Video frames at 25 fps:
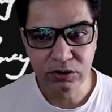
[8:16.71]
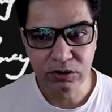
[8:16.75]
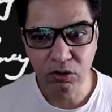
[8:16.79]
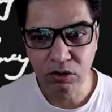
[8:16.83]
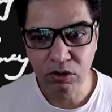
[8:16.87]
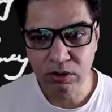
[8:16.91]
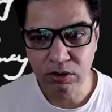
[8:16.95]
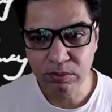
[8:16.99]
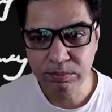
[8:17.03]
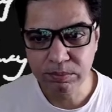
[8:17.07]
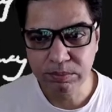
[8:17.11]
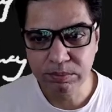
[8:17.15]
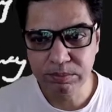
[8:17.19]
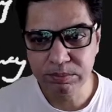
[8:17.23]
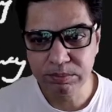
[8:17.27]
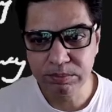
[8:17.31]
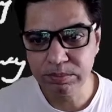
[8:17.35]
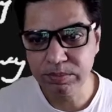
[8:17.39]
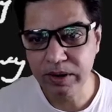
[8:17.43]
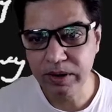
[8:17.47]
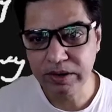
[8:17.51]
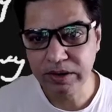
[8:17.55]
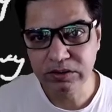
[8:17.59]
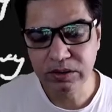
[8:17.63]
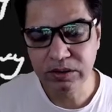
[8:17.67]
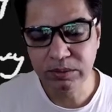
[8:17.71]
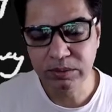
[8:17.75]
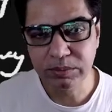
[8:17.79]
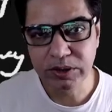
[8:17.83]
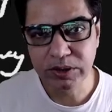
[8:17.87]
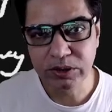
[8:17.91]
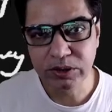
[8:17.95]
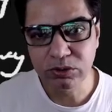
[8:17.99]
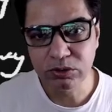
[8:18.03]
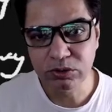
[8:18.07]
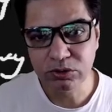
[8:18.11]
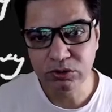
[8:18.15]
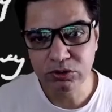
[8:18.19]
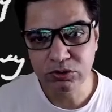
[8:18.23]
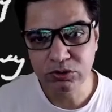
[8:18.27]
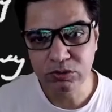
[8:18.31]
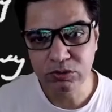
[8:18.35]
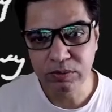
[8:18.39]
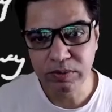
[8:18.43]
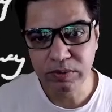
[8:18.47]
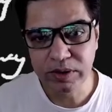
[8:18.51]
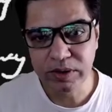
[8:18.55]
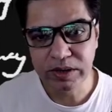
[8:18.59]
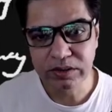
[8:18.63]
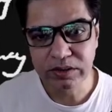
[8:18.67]
Or like somebody goes to a
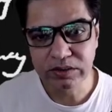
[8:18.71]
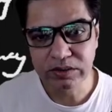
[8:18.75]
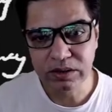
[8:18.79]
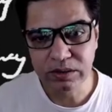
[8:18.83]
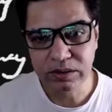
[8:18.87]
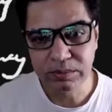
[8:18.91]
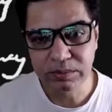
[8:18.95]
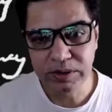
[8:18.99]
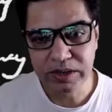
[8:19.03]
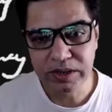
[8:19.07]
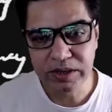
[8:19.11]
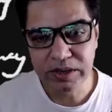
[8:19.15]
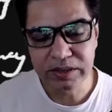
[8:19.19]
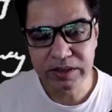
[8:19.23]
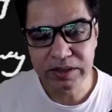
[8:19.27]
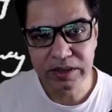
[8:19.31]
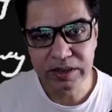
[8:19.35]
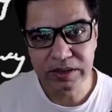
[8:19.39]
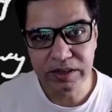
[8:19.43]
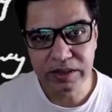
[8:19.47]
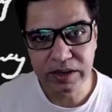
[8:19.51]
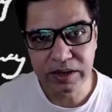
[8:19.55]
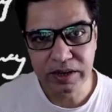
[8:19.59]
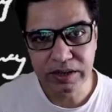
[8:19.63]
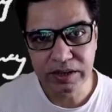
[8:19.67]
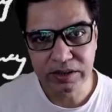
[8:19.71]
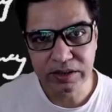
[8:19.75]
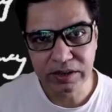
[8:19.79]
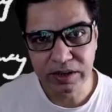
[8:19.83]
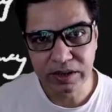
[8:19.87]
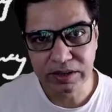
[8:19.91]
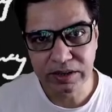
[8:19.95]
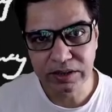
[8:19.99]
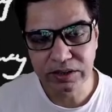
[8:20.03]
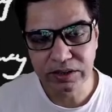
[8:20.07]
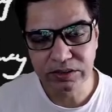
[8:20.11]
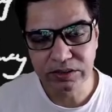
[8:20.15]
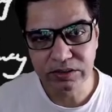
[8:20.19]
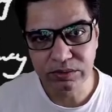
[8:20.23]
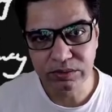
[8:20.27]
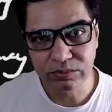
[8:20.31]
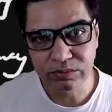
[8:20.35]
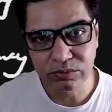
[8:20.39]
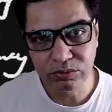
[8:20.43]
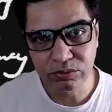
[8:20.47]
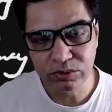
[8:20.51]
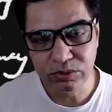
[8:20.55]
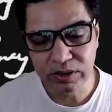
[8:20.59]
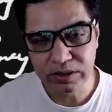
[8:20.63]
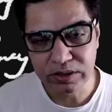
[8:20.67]
wedding ceremony and there they get like eat some
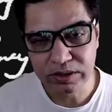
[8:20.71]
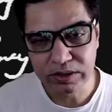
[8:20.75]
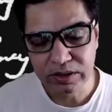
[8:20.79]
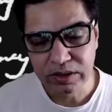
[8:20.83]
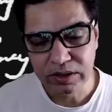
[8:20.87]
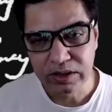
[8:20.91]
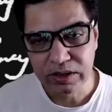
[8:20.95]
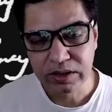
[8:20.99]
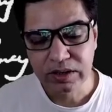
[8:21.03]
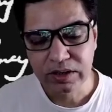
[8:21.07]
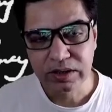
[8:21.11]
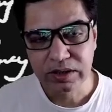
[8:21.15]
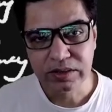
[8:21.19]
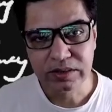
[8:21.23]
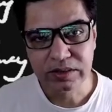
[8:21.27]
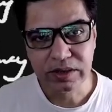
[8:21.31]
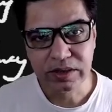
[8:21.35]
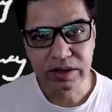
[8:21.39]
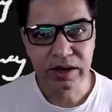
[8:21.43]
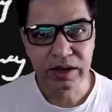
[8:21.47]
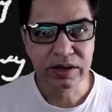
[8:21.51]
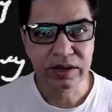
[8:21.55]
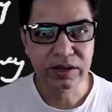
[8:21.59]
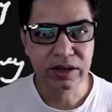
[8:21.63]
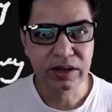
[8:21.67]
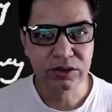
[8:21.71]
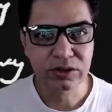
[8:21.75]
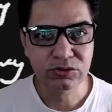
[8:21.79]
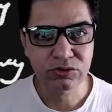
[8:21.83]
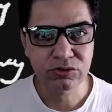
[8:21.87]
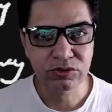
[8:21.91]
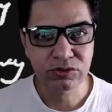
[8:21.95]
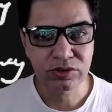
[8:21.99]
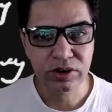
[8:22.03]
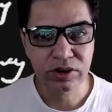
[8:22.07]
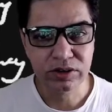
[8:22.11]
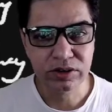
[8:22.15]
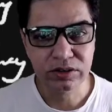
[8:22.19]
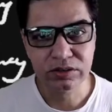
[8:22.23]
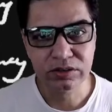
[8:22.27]
food and they get gastroenteritis.